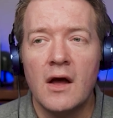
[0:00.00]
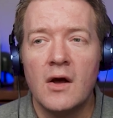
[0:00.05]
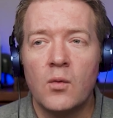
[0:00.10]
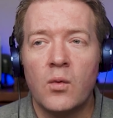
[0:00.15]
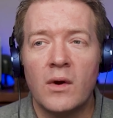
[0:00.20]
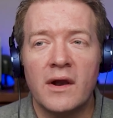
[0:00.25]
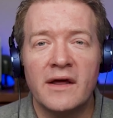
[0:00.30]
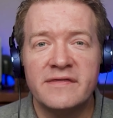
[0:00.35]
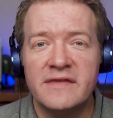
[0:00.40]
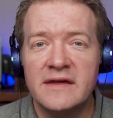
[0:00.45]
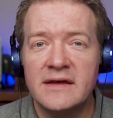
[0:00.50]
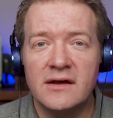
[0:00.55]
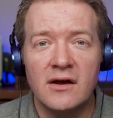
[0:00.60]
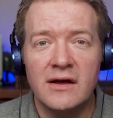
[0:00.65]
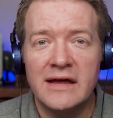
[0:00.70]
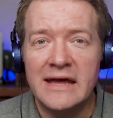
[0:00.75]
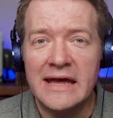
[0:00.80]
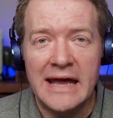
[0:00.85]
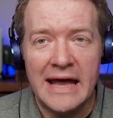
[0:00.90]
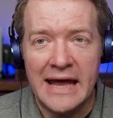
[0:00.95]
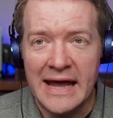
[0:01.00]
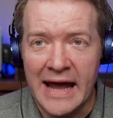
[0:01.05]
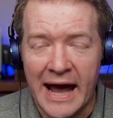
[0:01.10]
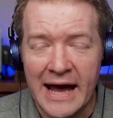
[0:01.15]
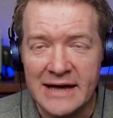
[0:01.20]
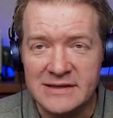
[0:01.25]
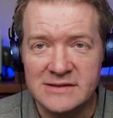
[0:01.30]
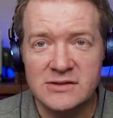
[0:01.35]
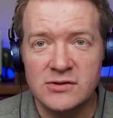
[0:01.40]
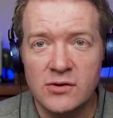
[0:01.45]
Well, I think it
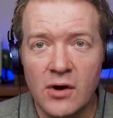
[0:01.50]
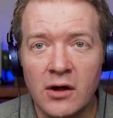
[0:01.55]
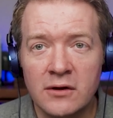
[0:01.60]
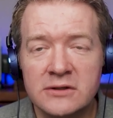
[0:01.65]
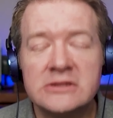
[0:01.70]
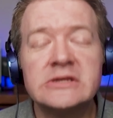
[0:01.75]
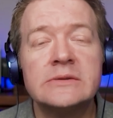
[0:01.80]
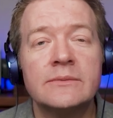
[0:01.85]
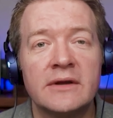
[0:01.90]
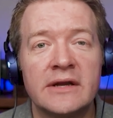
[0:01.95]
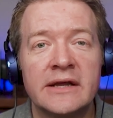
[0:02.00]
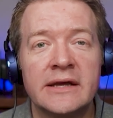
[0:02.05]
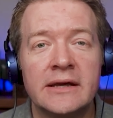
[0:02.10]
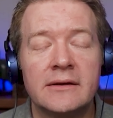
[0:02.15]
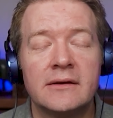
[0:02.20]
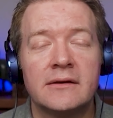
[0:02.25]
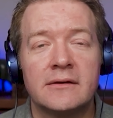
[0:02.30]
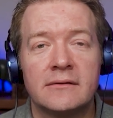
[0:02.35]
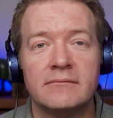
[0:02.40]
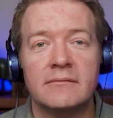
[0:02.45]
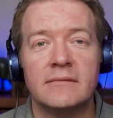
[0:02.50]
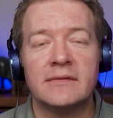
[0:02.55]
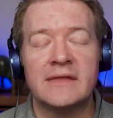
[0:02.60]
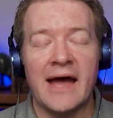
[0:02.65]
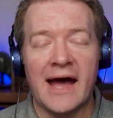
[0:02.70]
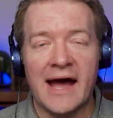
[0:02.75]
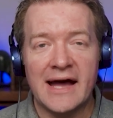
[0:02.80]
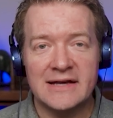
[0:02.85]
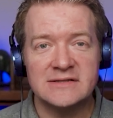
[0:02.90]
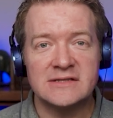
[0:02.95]
has to ultimately,
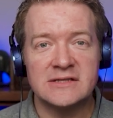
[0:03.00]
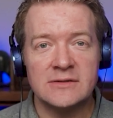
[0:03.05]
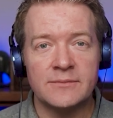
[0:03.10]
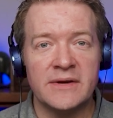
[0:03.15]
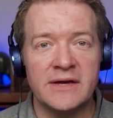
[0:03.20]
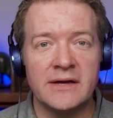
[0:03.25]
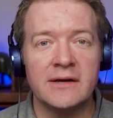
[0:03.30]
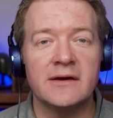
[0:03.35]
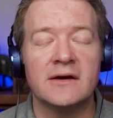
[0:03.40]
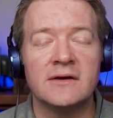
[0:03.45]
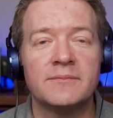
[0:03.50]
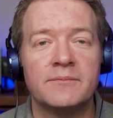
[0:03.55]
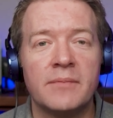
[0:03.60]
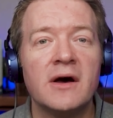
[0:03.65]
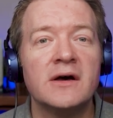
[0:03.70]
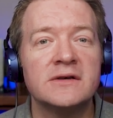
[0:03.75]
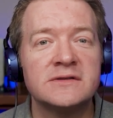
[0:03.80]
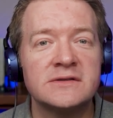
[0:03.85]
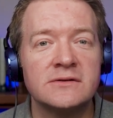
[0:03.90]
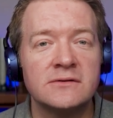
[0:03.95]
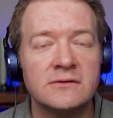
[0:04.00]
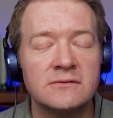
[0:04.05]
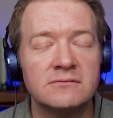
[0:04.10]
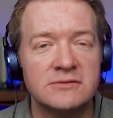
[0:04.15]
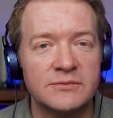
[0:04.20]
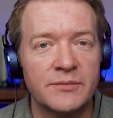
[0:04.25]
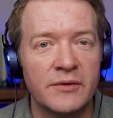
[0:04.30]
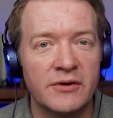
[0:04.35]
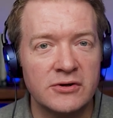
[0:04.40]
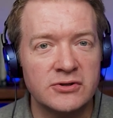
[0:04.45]
there has to be a personal
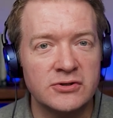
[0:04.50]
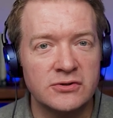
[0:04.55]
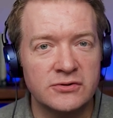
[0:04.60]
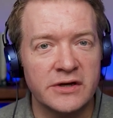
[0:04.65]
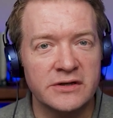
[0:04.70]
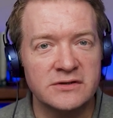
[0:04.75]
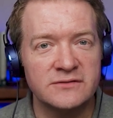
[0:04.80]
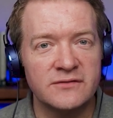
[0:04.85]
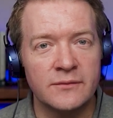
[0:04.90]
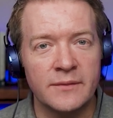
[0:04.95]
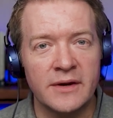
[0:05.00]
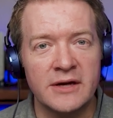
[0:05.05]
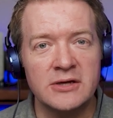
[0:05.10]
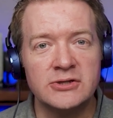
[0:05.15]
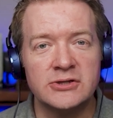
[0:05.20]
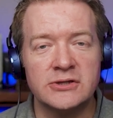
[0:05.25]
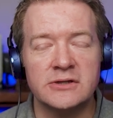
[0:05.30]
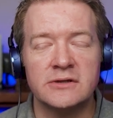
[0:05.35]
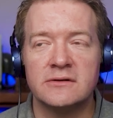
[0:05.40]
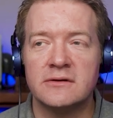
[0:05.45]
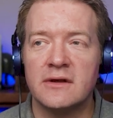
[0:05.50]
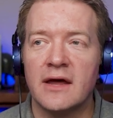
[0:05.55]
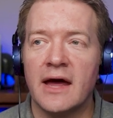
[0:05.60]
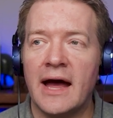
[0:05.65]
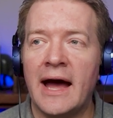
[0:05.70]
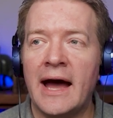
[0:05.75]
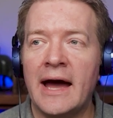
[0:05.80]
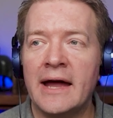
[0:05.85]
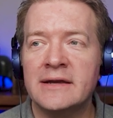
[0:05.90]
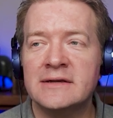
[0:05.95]
spiritual transformation.
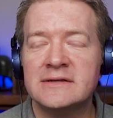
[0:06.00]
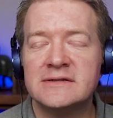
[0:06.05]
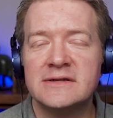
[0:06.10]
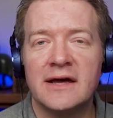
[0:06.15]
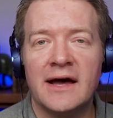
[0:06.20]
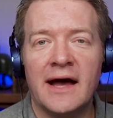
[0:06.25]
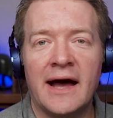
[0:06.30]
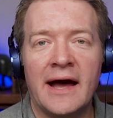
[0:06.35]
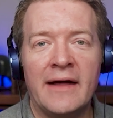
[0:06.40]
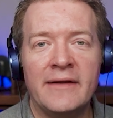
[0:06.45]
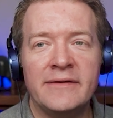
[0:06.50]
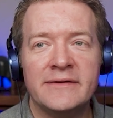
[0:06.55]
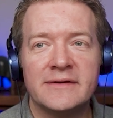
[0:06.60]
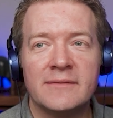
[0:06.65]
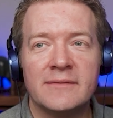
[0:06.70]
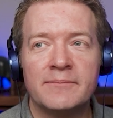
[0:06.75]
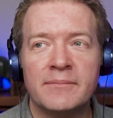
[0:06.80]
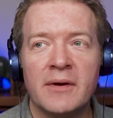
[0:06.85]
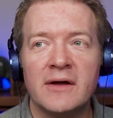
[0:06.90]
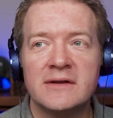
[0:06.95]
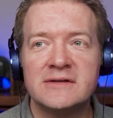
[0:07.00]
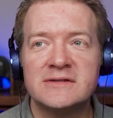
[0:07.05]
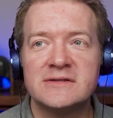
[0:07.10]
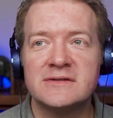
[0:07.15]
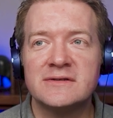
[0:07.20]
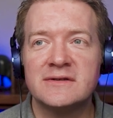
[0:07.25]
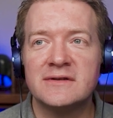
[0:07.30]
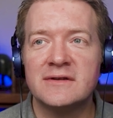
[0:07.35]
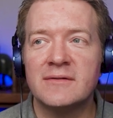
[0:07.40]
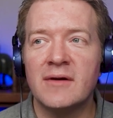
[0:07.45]
But
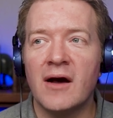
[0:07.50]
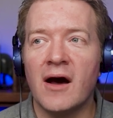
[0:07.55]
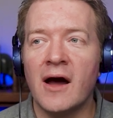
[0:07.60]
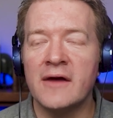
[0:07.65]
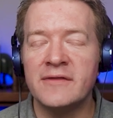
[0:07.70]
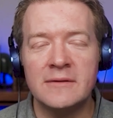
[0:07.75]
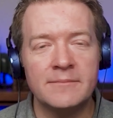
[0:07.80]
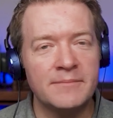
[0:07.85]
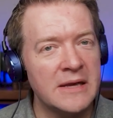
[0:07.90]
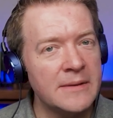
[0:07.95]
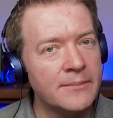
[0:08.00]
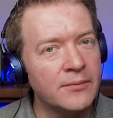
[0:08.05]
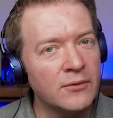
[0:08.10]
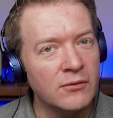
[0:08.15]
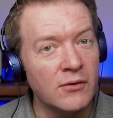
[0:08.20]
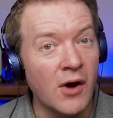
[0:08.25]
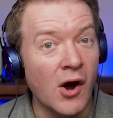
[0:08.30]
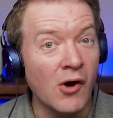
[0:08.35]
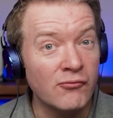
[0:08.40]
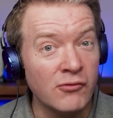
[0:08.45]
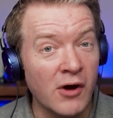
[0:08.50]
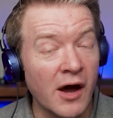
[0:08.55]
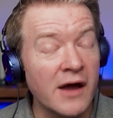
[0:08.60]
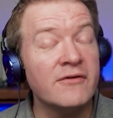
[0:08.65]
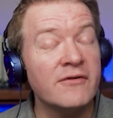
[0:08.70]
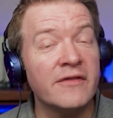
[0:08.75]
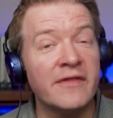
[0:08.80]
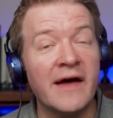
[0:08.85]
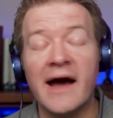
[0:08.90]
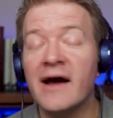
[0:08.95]
I think people arrive
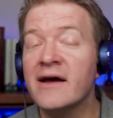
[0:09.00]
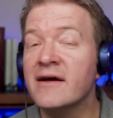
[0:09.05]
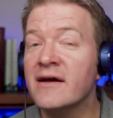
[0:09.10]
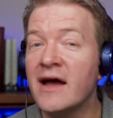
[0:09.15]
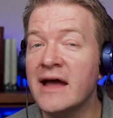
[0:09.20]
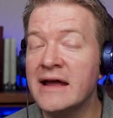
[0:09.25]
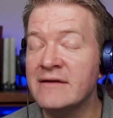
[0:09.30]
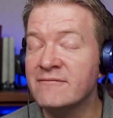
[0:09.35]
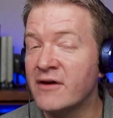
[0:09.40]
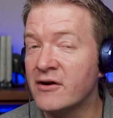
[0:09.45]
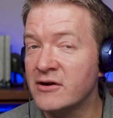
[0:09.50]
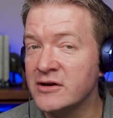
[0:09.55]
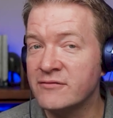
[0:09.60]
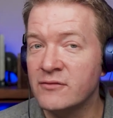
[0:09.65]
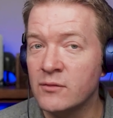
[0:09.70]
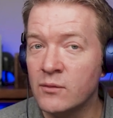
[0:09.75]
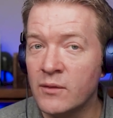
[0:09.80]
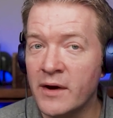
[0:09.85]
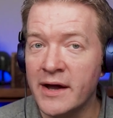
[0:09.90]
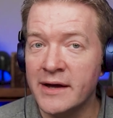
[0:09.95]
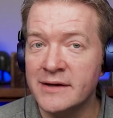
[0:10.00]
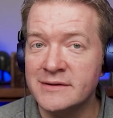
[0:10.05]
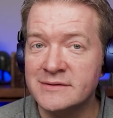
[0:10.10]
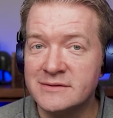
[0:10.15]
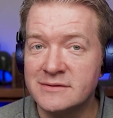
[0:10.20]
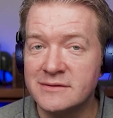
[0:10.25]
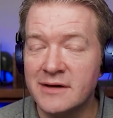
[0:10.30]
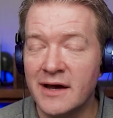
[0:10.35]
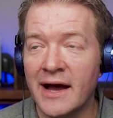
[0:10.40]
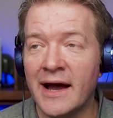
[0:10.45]
at that in very different
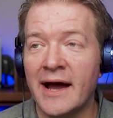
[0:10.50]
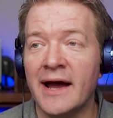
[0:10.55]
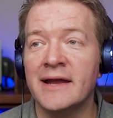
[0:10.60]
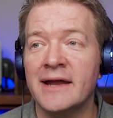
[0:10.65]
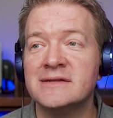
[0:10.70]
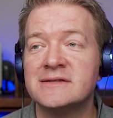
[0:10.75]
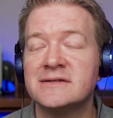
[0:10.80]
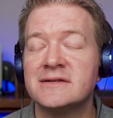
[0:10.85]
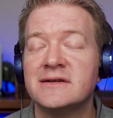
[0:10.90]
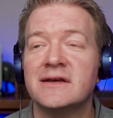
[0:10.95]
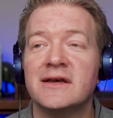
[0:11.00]
ways. And